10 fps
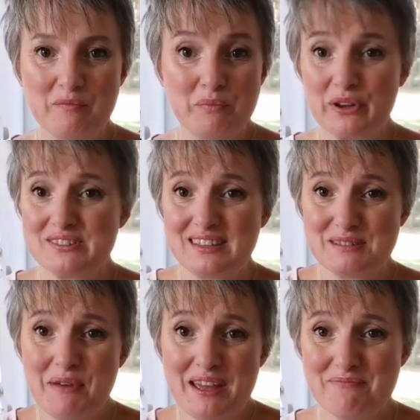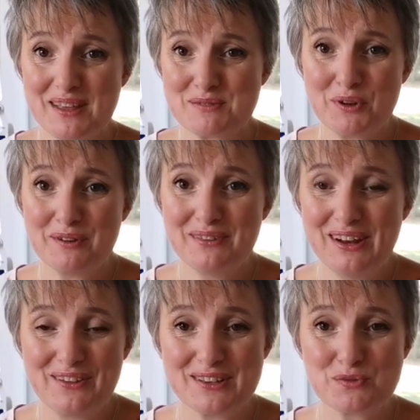because that's me, that's what
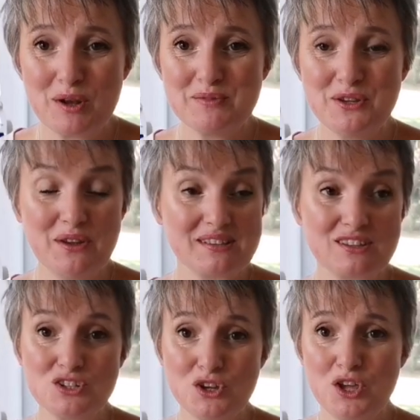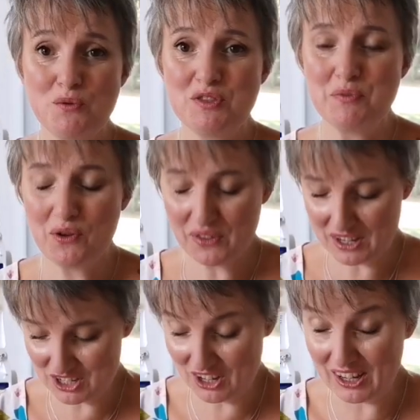that's what I'm doing. So I took you with me on
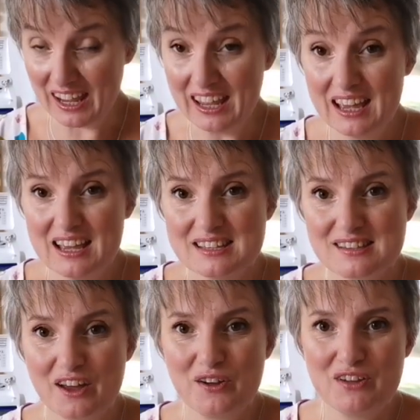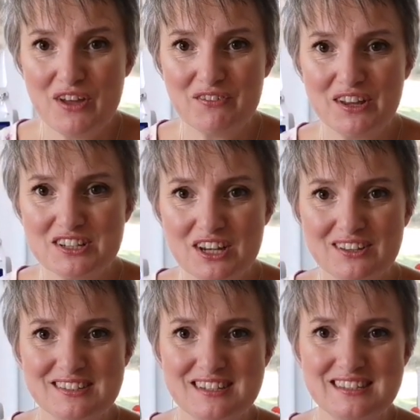that journey. So if you haven't had a
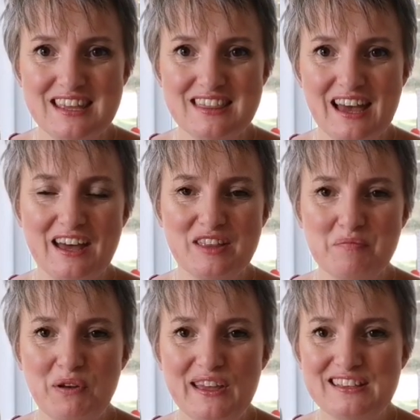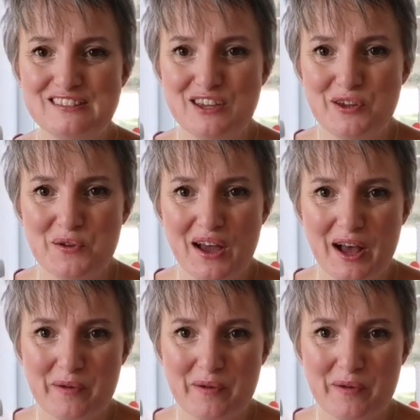chance to see that, then please do.